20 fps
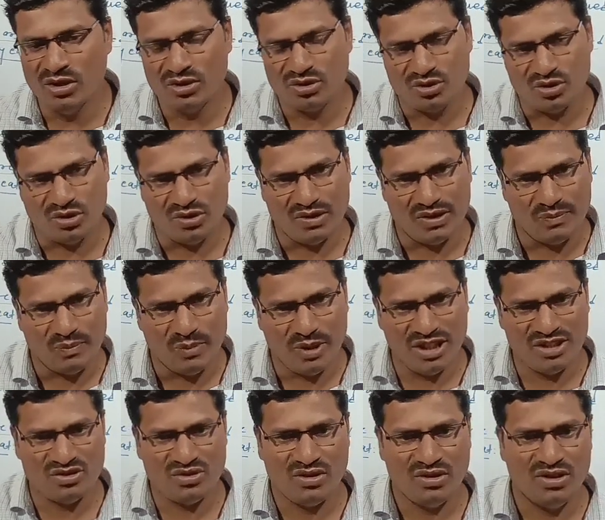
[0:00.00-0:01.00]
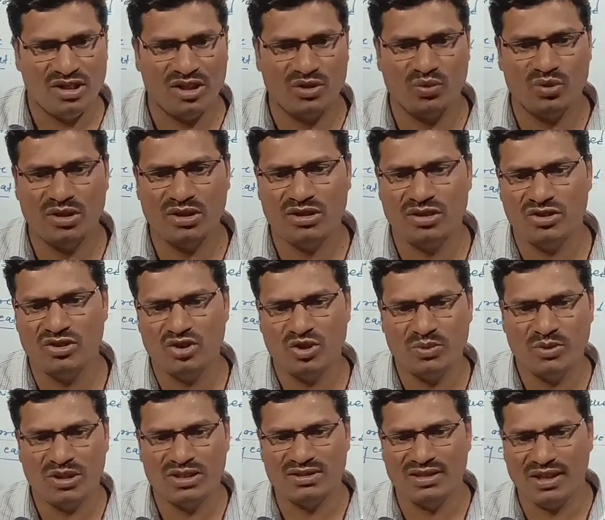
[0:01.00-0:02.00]
So based on that one,
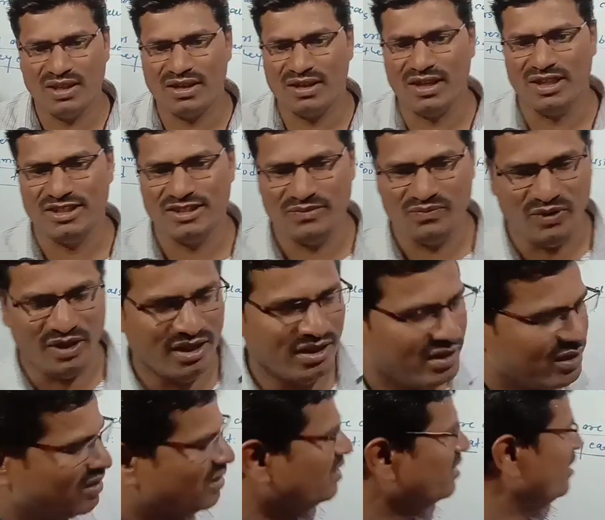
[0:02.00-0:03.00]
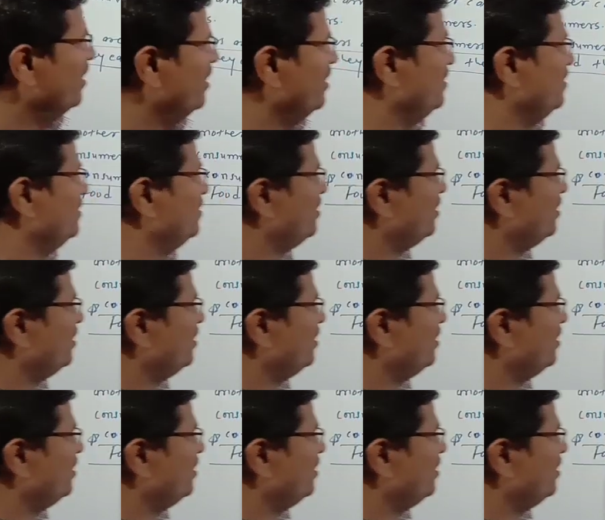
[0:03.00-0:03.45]
consumers are classified, and in